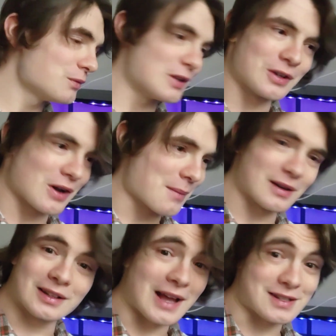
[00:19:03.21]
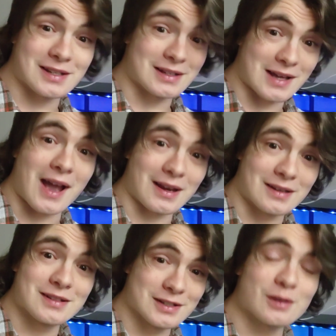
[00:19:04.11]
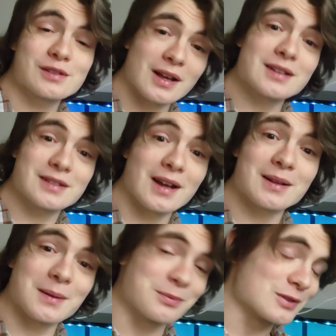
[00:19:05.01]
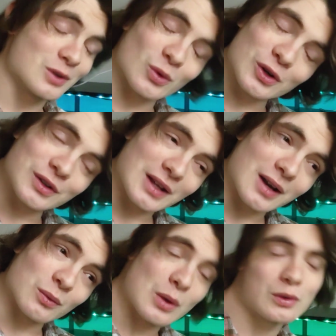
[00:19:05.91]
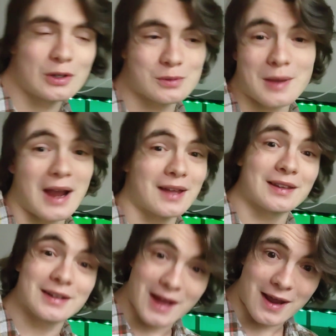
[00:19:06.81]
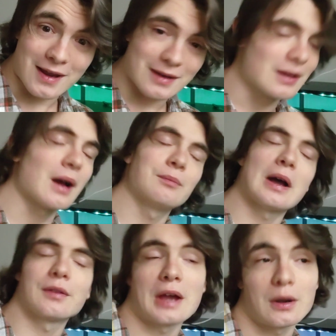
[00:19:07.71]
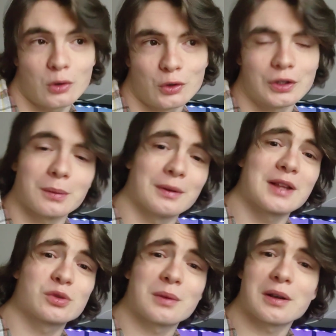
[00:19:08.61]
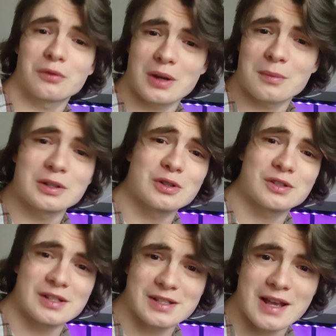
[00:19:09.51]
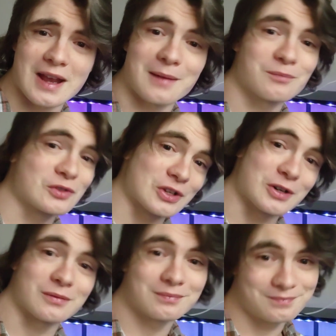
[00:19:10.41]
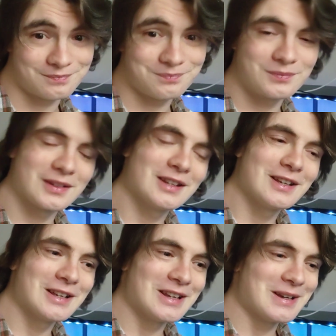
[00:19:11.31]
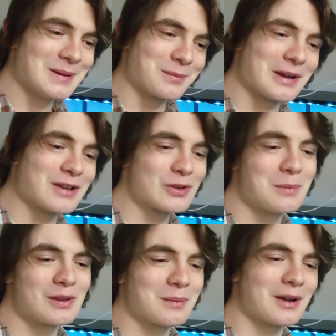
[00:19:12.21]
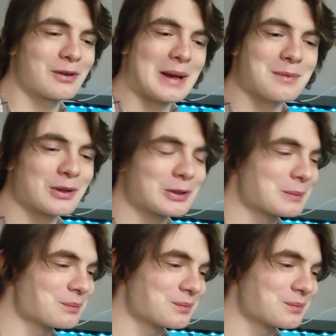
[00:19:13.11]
You know, I'm a classic guy. So sunny side up is a word that we would use back in the day. Now, I'm not that old, but that's what my grandma used to say. So, pay tribute to my grandmother.